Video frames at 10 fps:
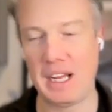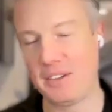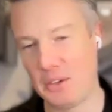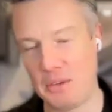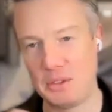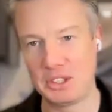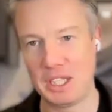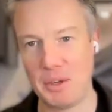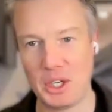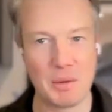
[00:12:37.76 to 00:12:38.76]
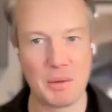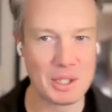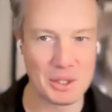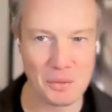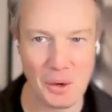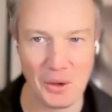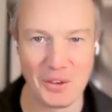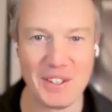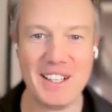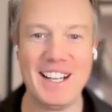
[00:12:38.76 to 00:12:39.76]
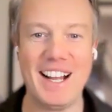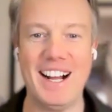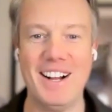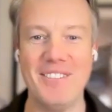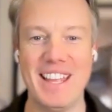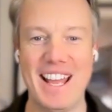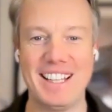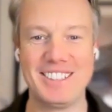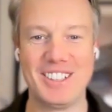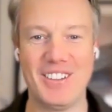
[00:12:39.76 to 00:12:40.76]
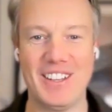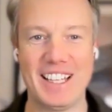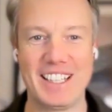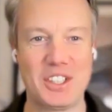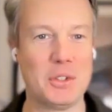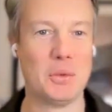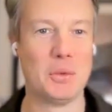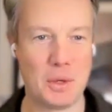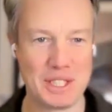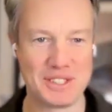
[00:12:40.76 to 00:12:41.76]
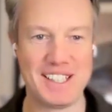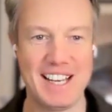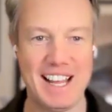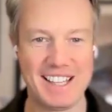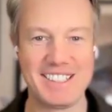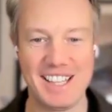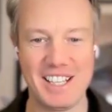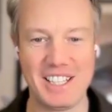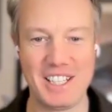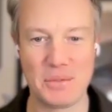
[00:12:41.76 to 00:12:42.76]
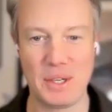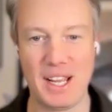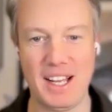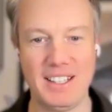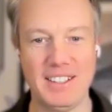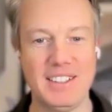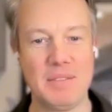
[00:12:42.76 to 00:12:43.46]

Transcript: I want to say America, but really the world. And so, like, cool. What is the analogy then here for AI?